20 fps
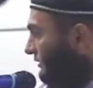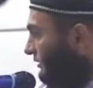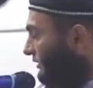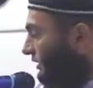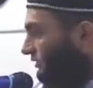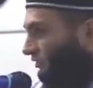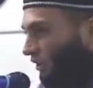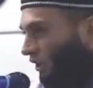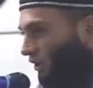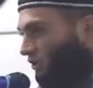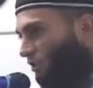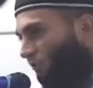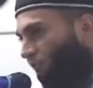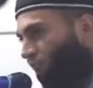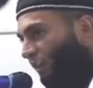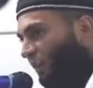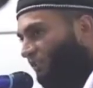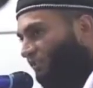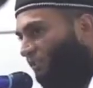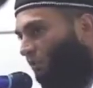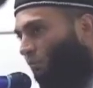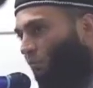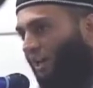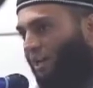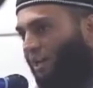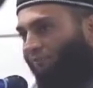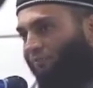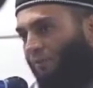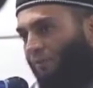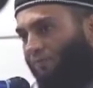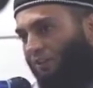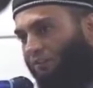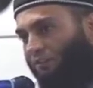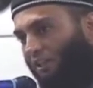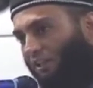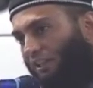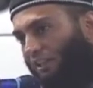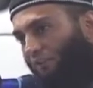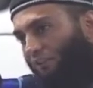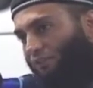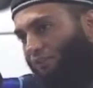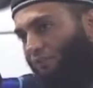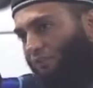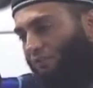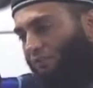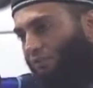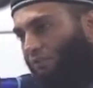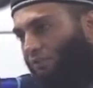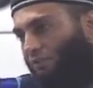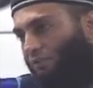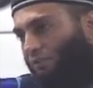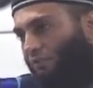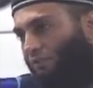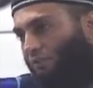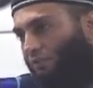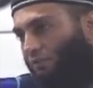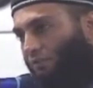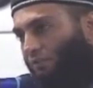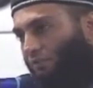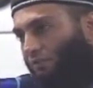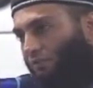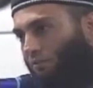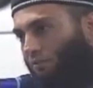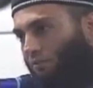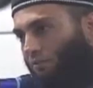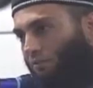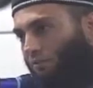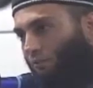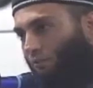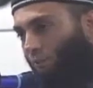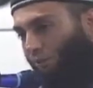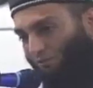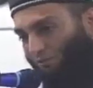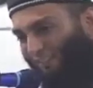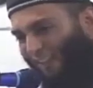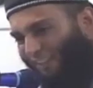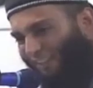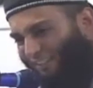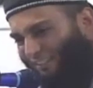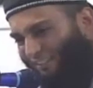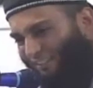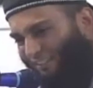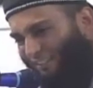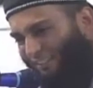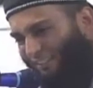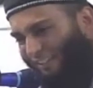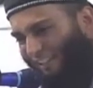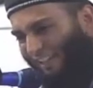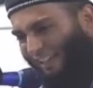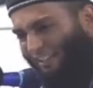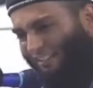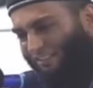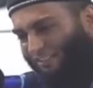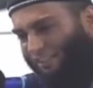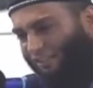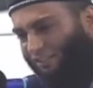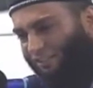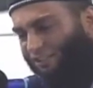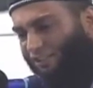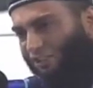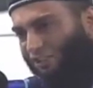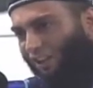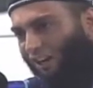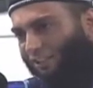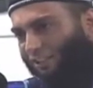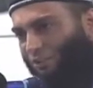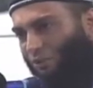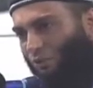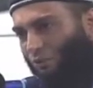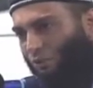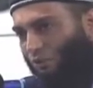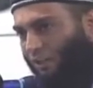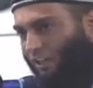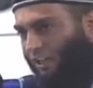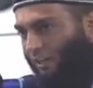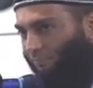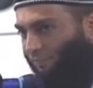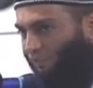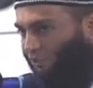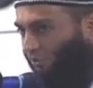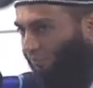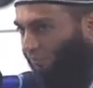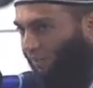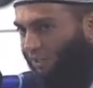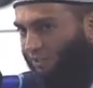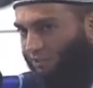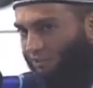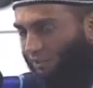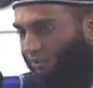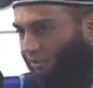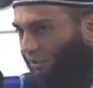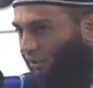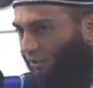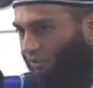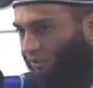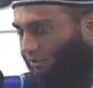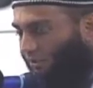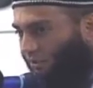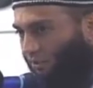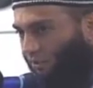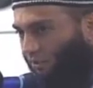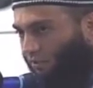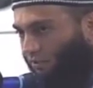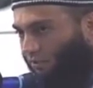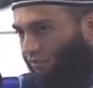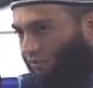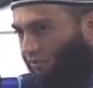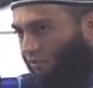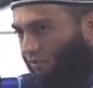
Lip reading: You turn your face away from the television with that instinct inside you, I am disobeying Allah Ta'ala.